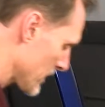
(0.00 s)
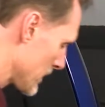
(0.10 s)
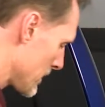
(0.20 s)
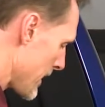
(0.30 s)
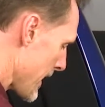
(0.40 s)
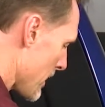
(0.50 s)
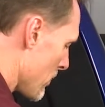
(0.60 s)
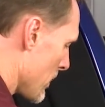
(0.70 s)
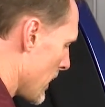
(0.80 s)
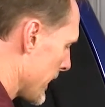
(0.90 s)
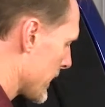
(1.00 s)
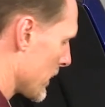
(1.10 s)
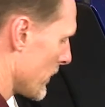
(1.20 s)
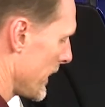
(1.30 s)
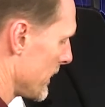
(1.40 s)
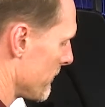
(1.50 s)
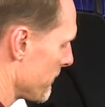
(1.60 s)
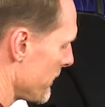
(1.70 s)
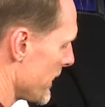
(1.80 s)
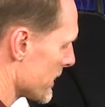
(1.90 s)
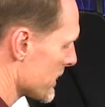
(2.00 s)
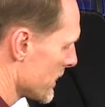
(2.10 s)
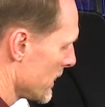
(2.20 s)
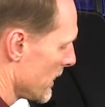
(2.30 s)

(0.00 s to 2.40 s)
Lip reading: Now I can go ahead and fit